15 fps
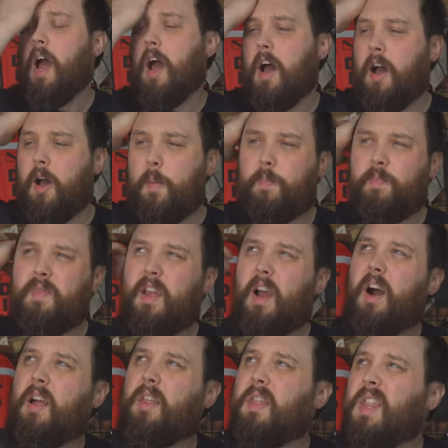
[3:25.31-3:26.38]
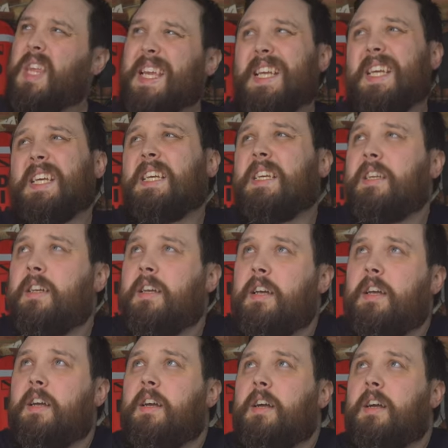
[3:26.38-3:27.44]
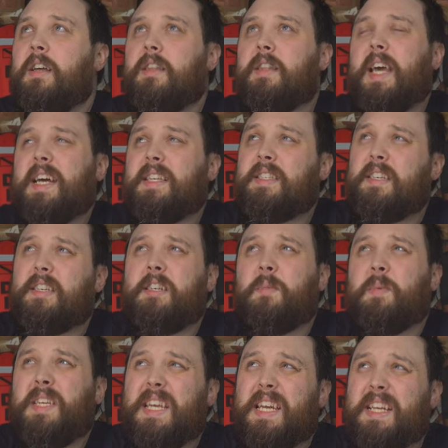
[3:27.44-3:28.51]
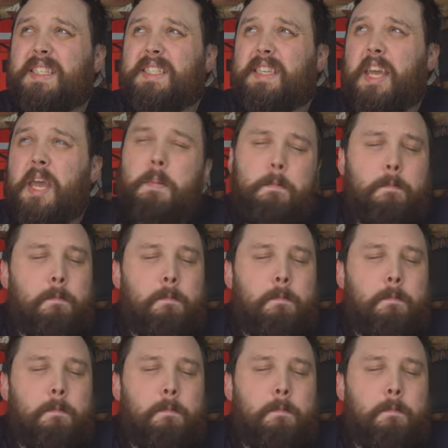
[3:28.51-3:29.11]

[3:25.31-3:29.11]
Um, I think that's going to be it. It